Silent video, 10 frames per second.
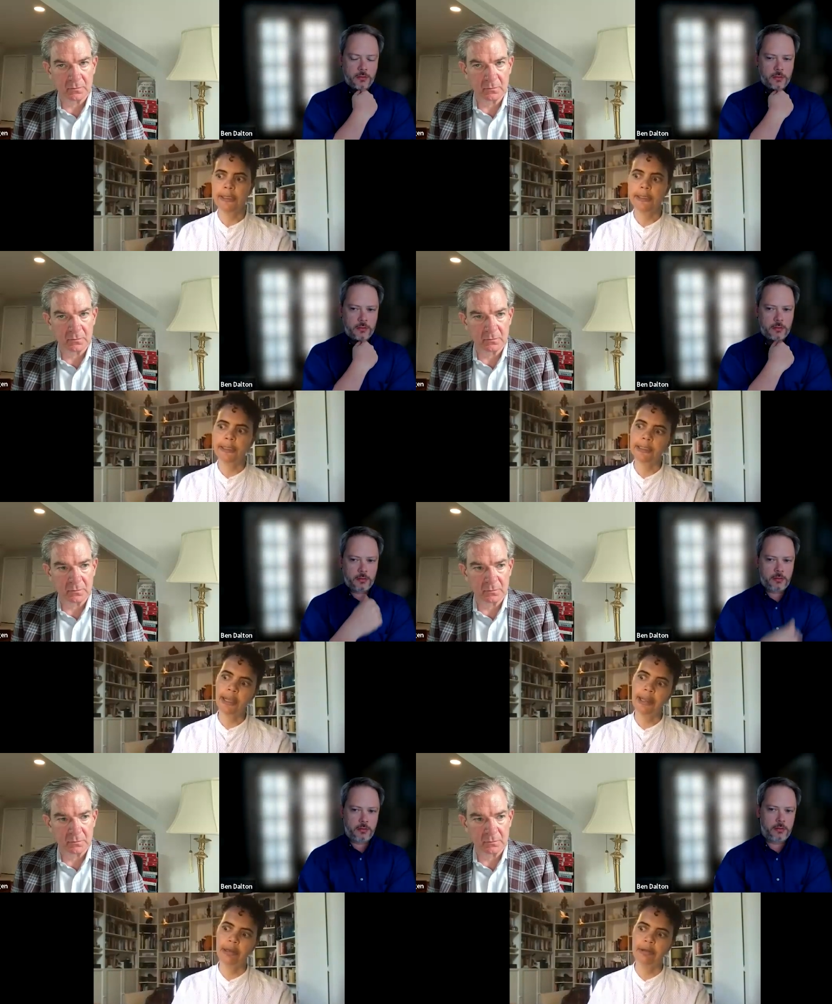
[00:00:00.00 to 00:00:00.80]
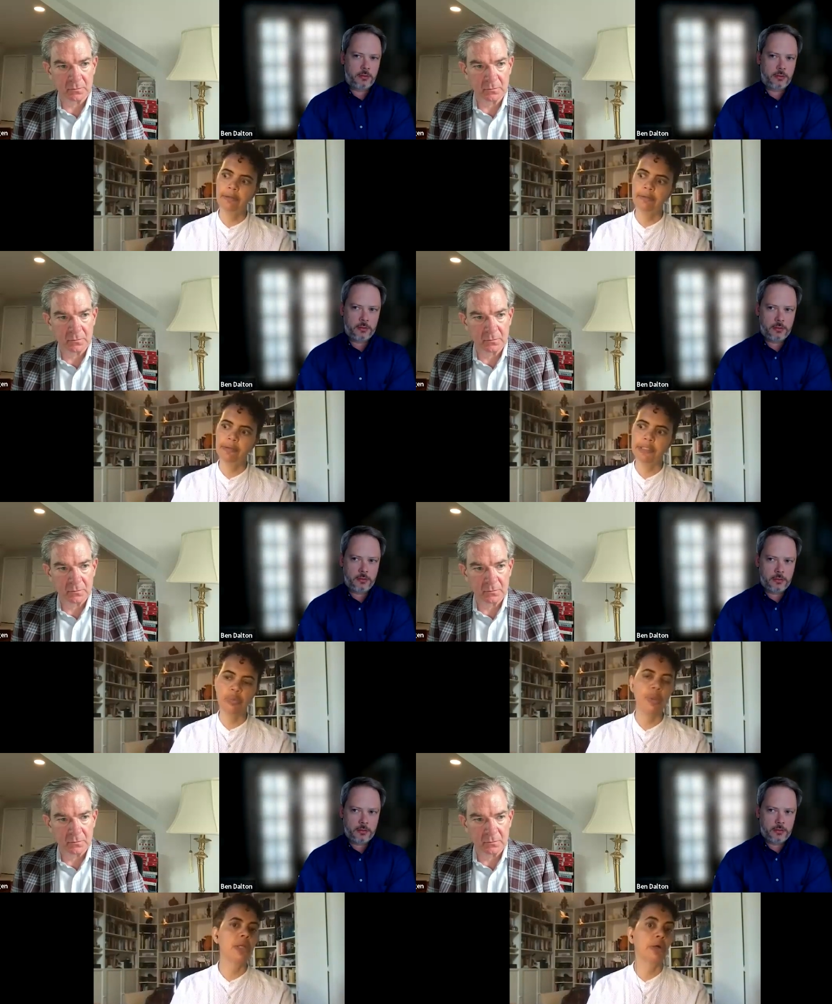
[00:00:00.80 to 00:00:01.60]
Speaker 1: a kind of a
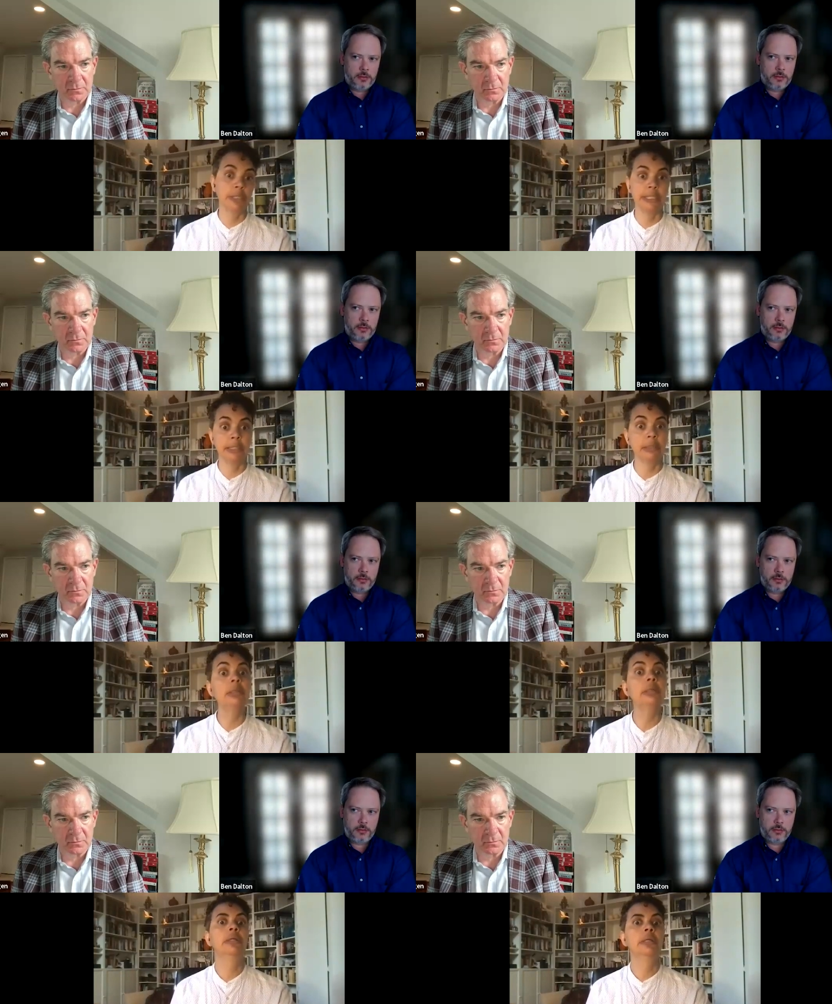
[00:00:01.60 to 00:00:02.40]
sweetheart deal.